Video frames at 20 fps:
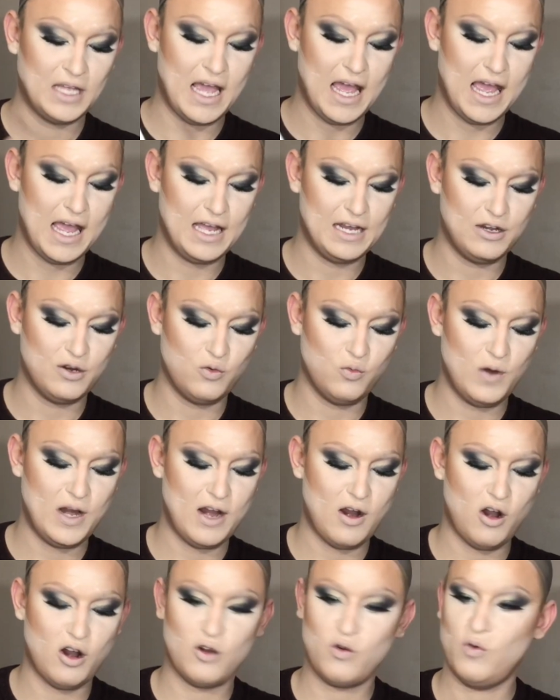And we
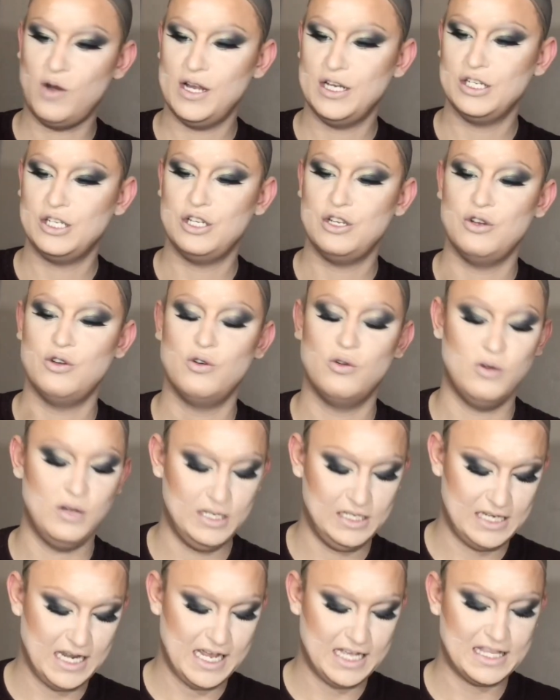are going to
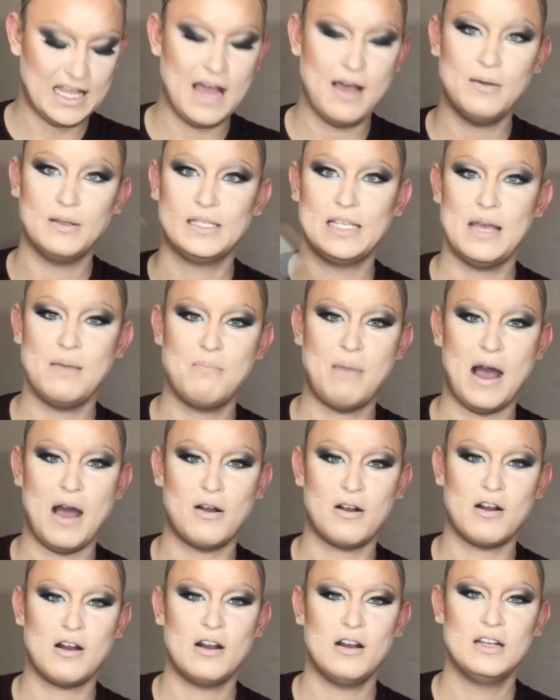take that same
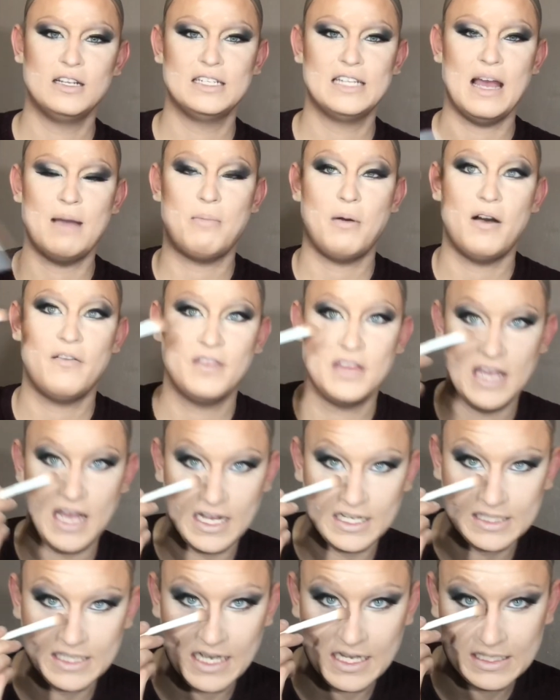powder, tap off the
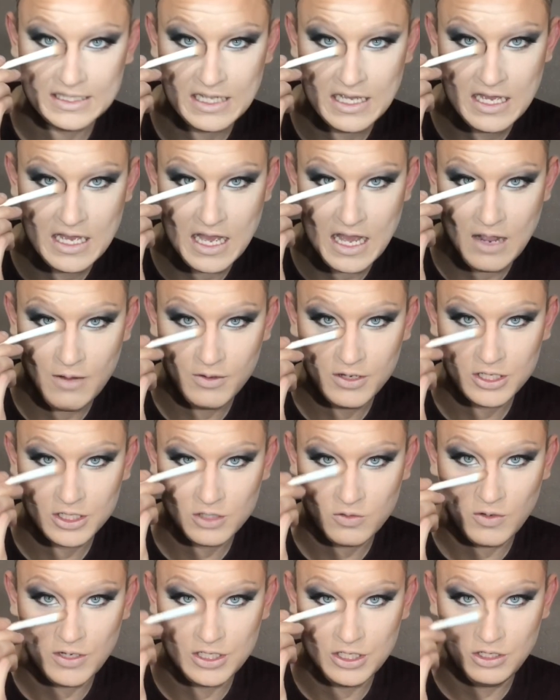excess, and we're
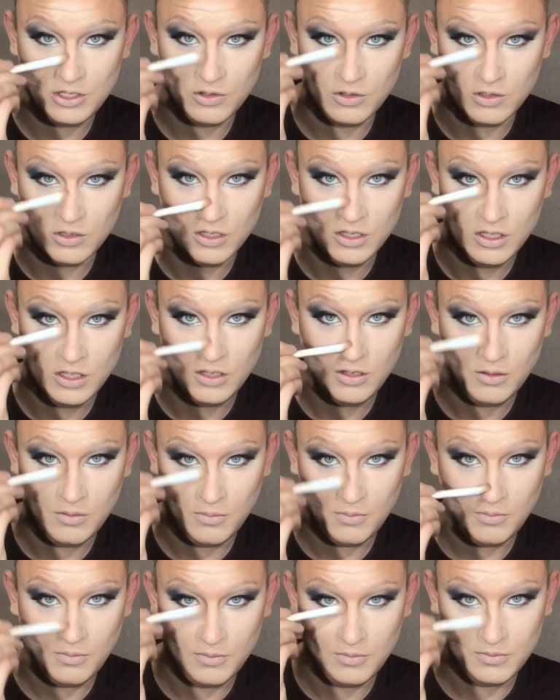just going to
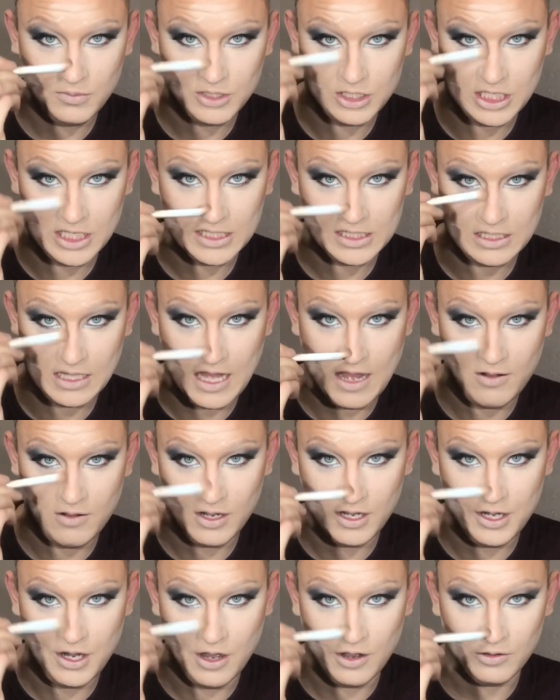chisel out
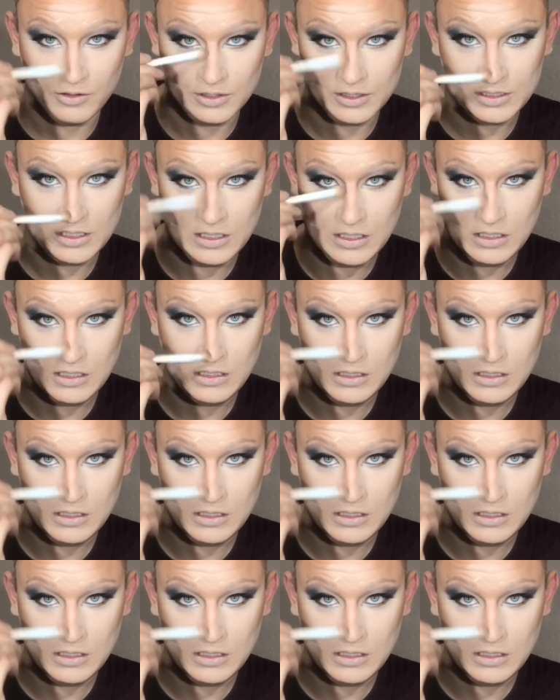a nose.